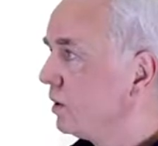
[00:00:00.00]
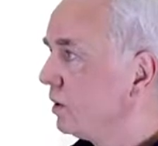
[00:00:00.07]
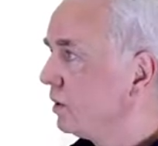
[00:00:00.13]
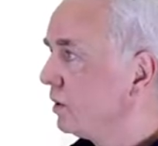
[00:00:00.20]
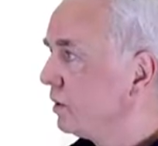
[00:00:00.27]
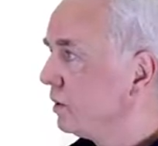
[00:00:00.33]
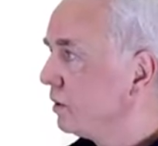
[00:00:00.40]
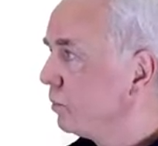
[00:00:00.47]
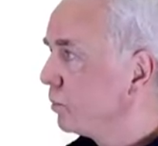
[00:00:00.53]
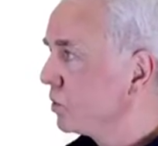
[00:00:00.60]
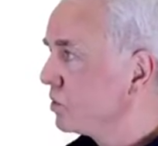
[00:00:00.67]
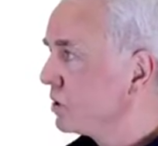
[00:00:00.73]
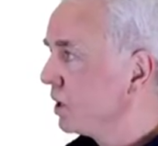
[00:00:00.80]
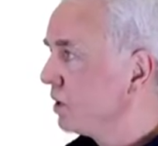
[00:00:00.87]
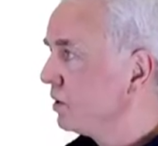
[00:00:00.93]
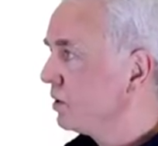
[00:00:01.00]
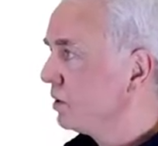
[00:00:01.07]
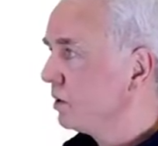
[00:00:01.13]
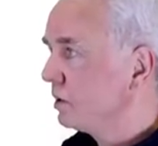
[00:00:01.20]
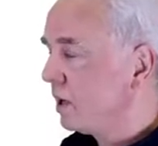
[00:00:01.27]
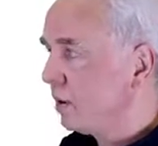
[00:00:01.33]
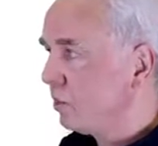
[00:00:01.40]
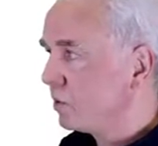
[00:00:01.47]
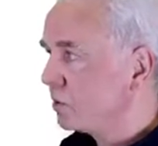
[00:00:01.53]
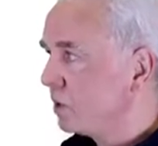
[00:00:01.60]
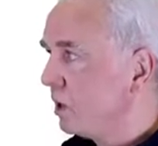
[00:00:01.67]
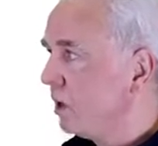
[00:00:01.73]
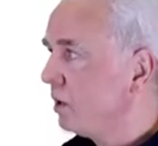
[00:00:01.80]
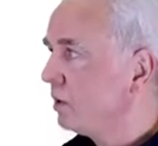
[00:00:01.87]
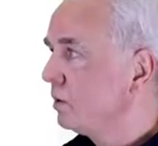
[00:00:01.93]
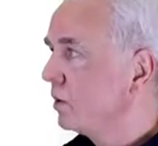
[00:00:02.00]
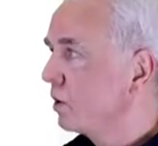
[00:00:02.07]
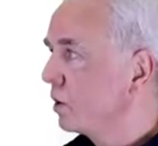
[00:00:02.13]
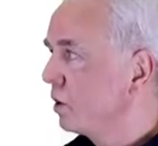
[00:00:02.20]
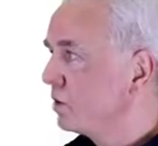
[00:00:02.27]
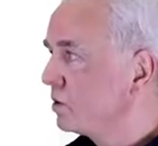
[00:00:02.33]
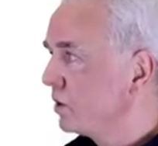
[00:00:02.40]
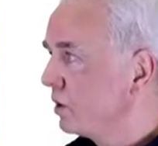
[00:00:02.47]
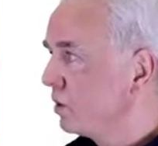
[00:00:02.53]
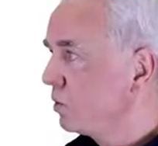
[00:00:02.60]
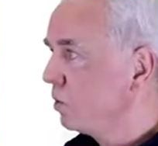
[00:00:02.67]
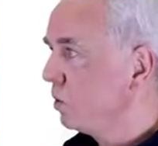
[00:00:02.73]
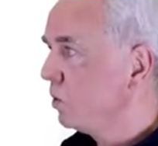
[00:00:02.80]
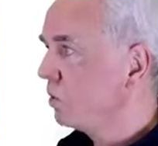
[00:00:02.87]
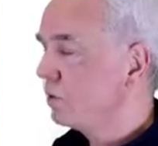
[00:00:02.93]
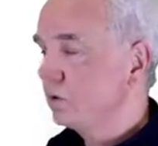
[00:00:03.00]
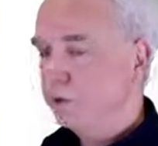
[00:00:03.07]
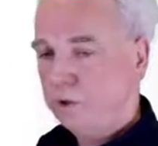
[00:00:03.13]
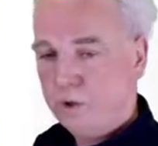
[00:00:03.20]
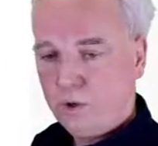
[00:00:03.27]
a percent, an ampersand, a single quote,